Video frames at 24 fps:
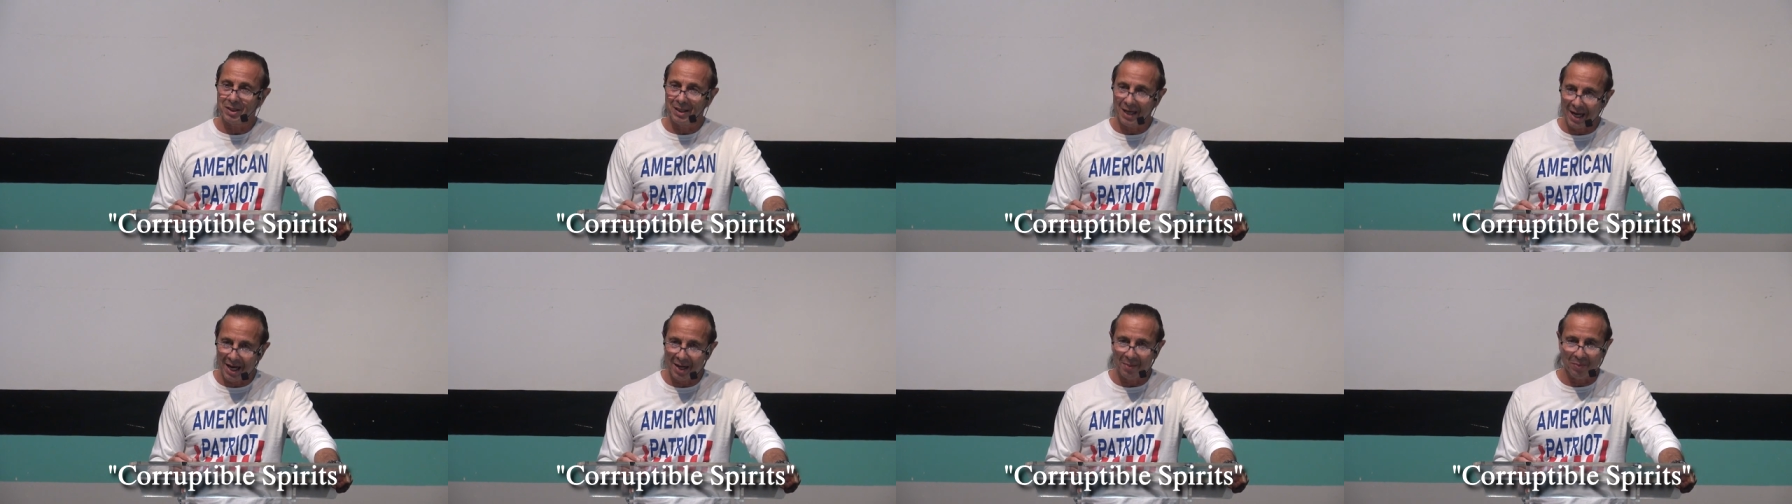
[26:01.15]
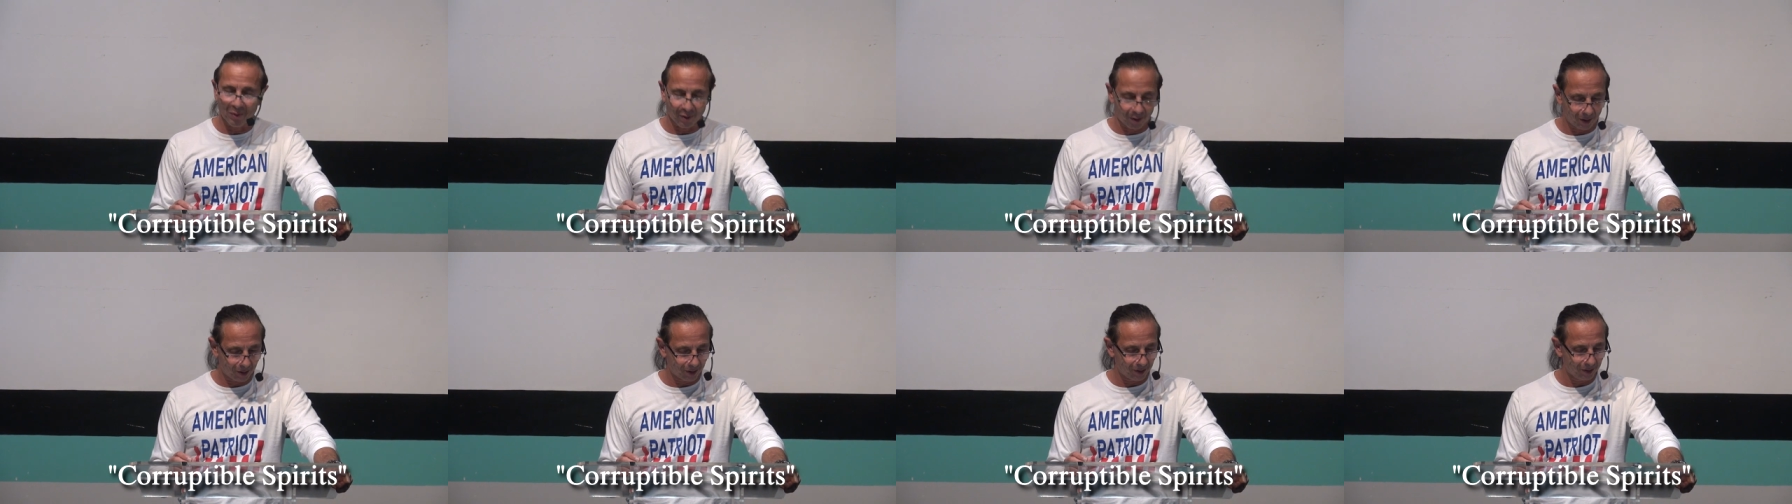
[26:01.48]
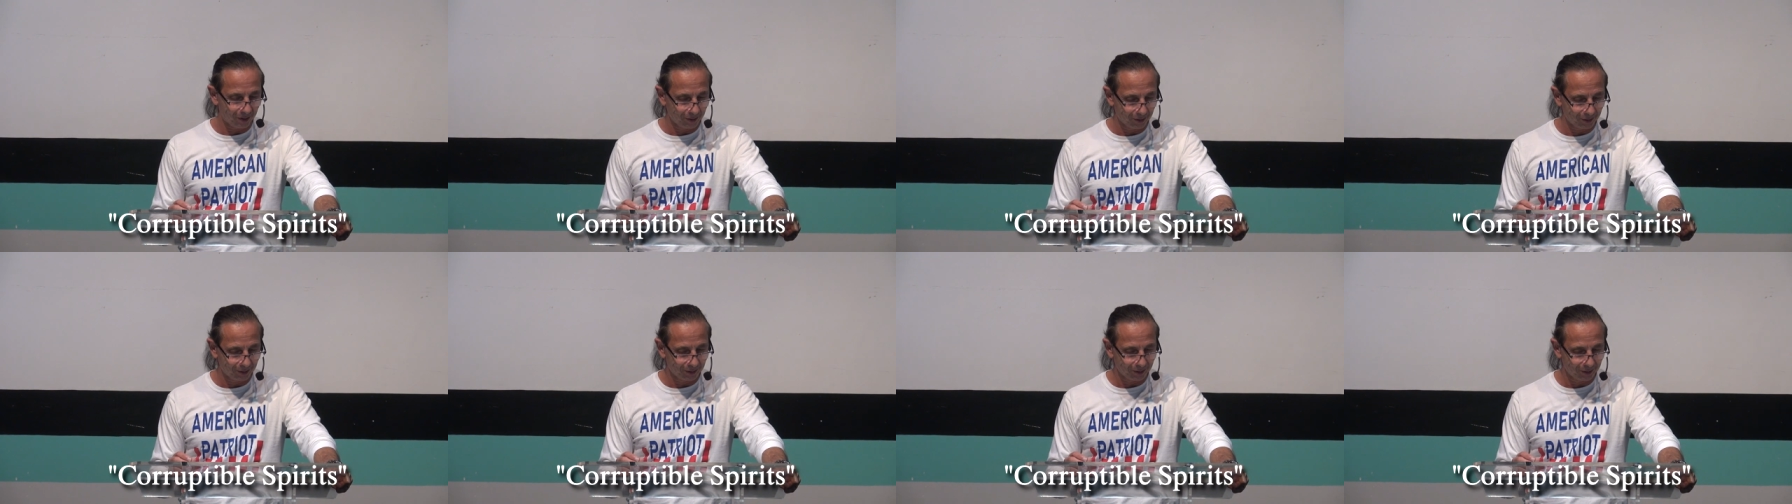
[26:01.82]
neighbor,
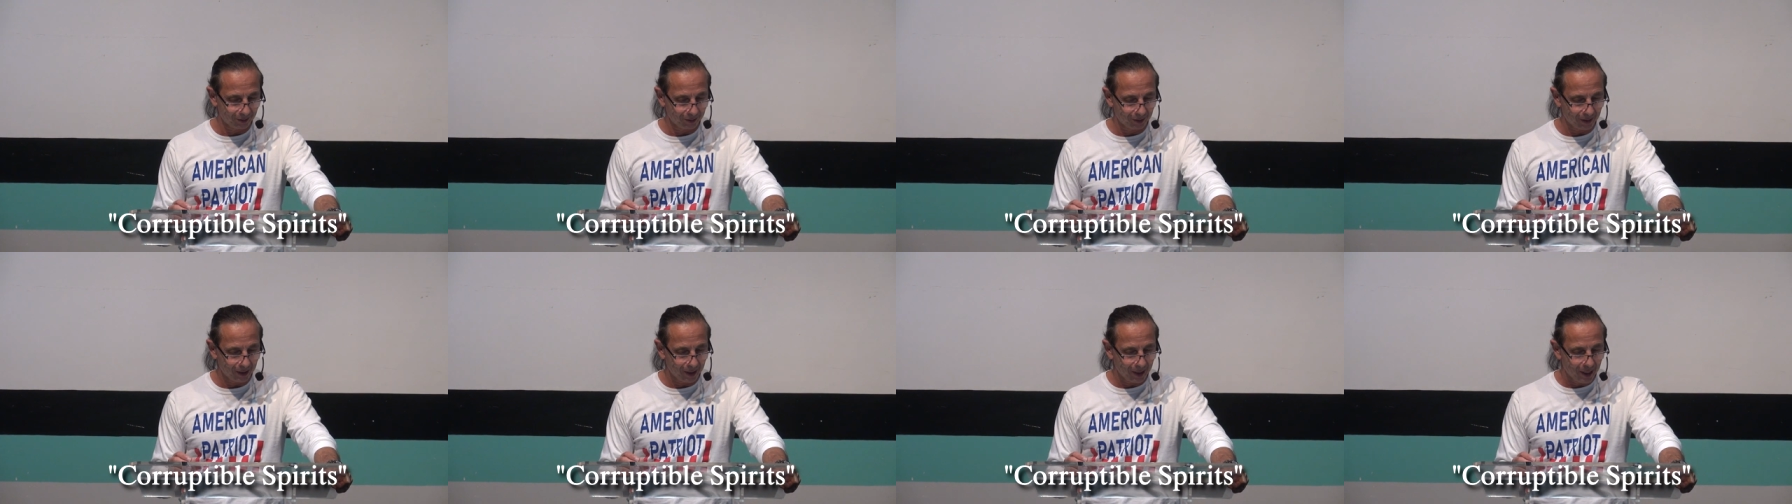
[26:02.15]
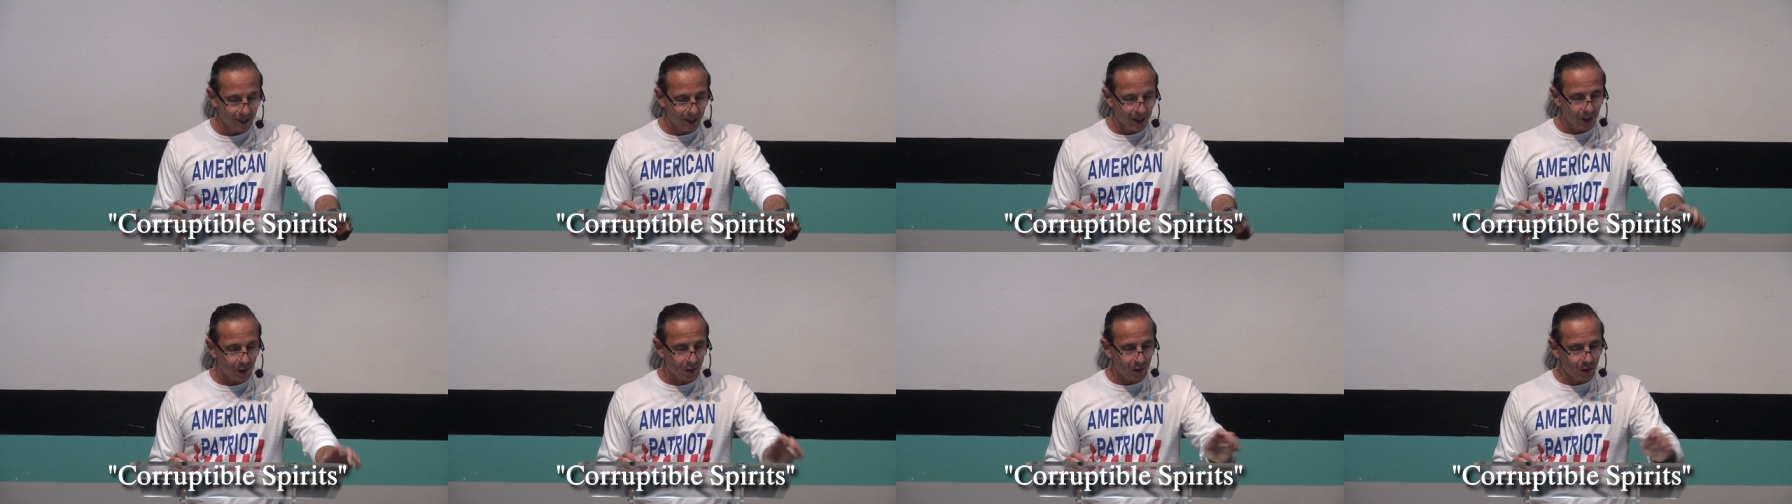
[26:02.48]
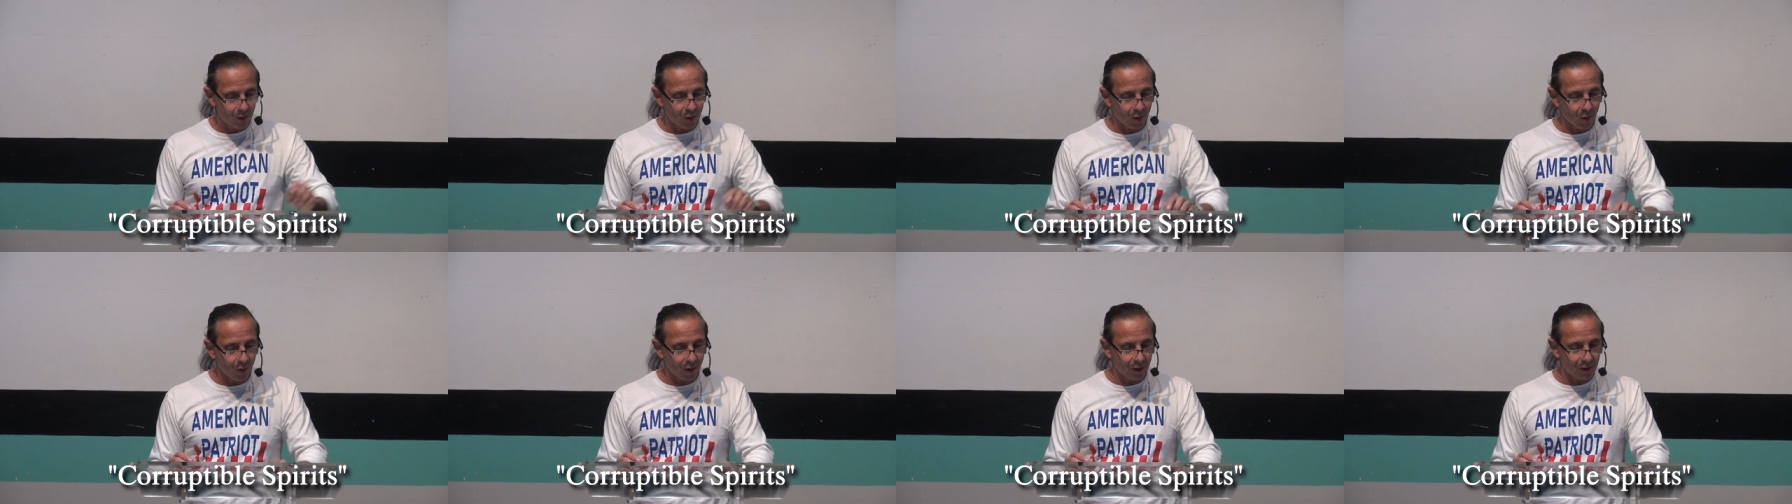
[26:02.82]

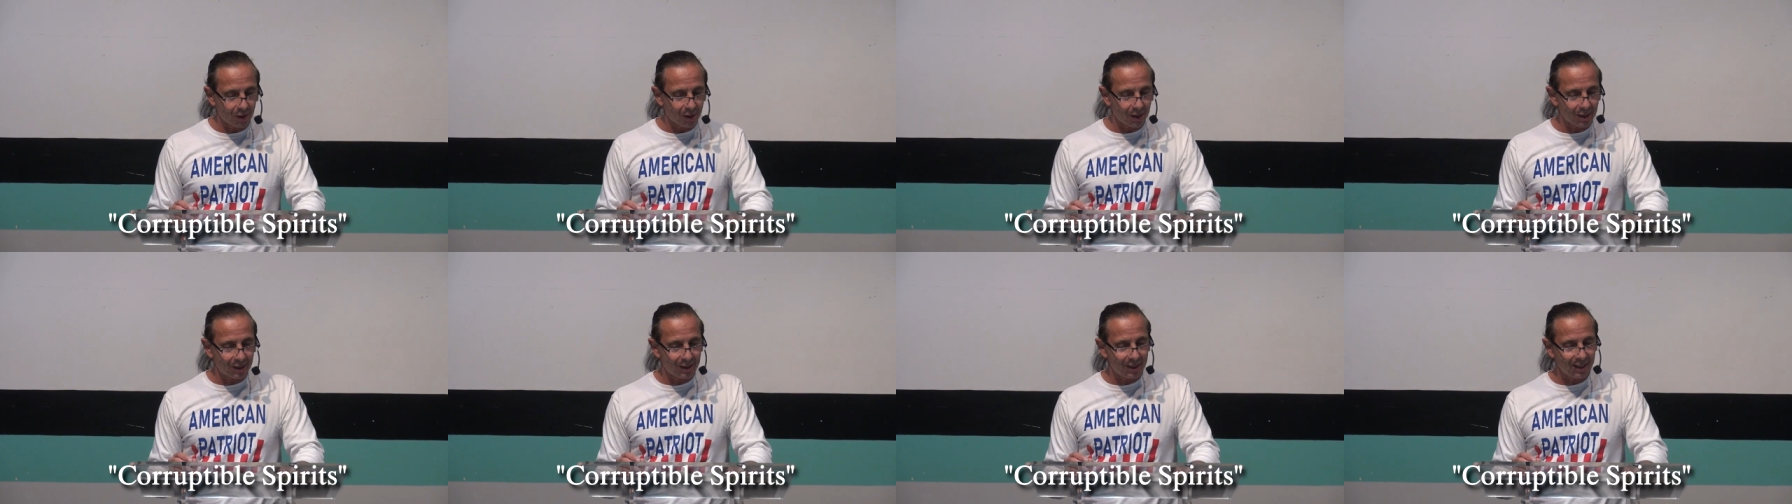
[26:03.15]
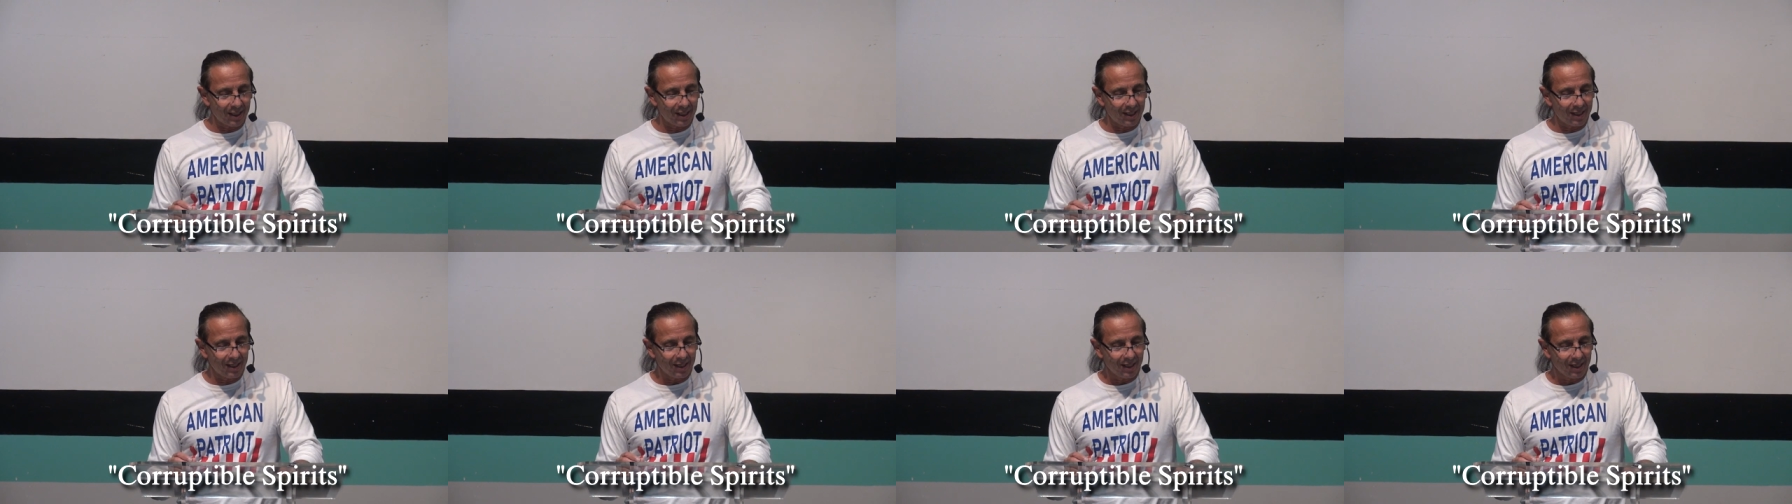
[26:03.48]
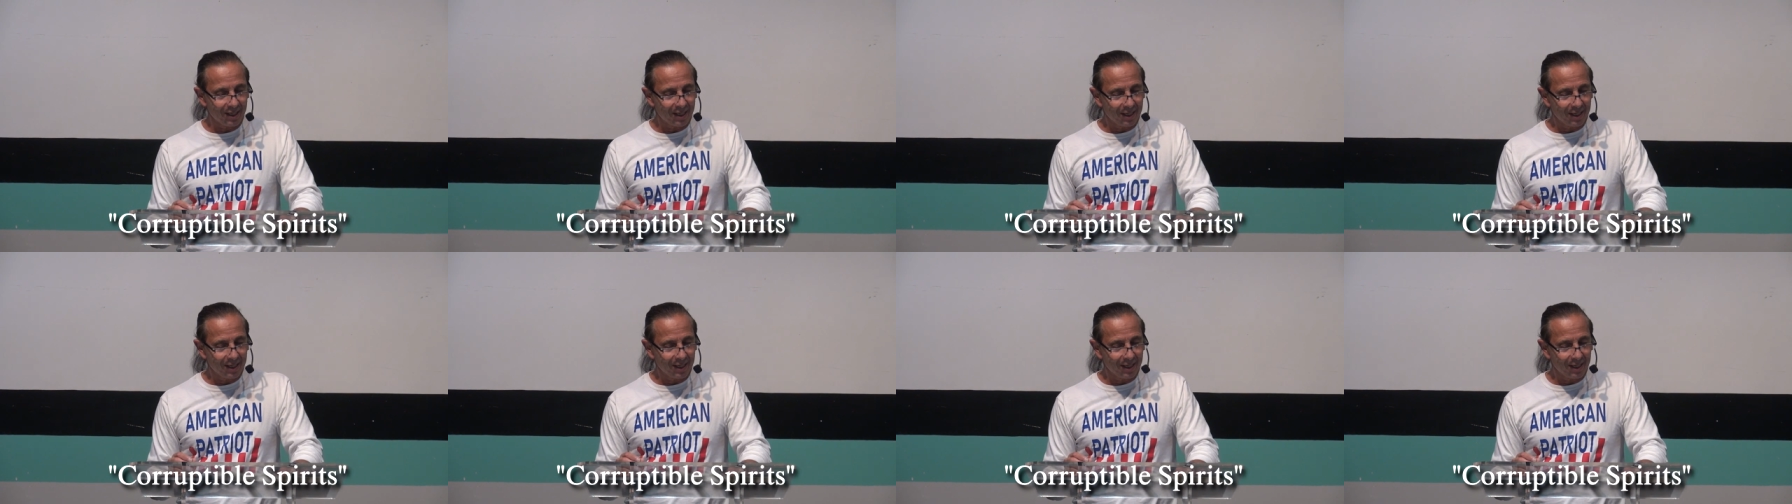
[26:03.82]
nor does he